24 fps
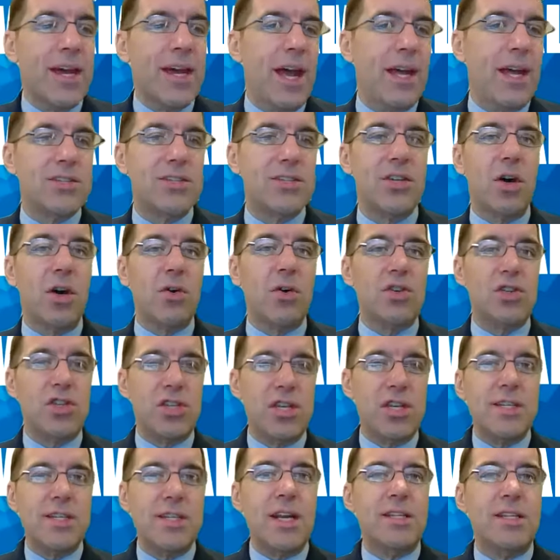And so she's
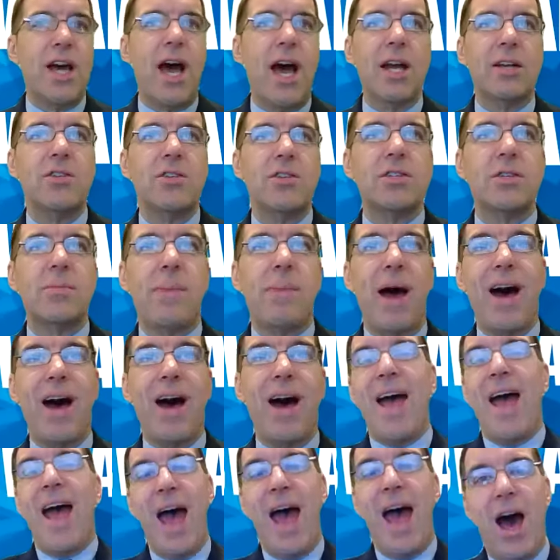going to talk to us about
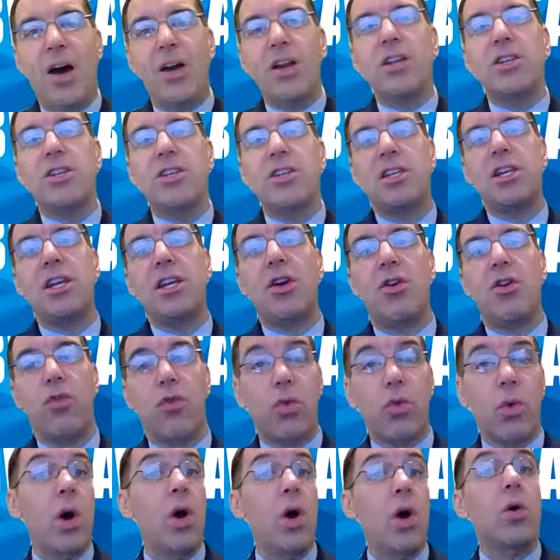how did she
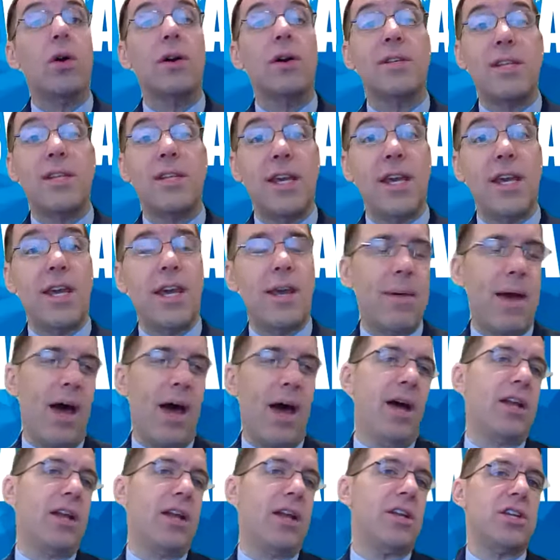grow her team? How
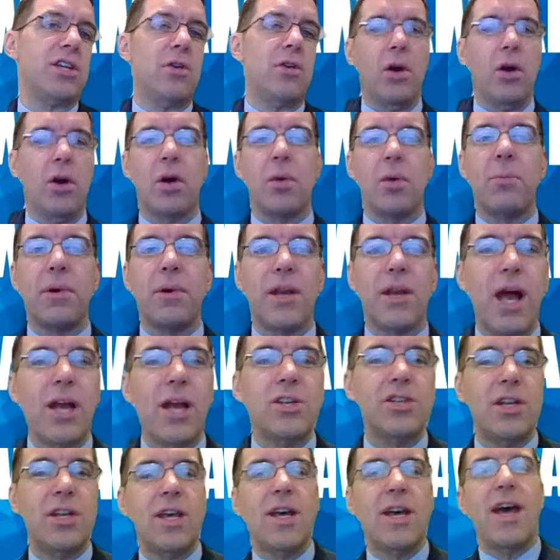did she grow her
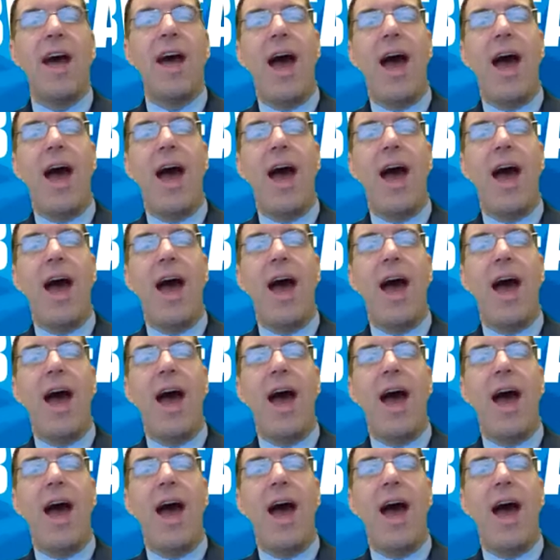production?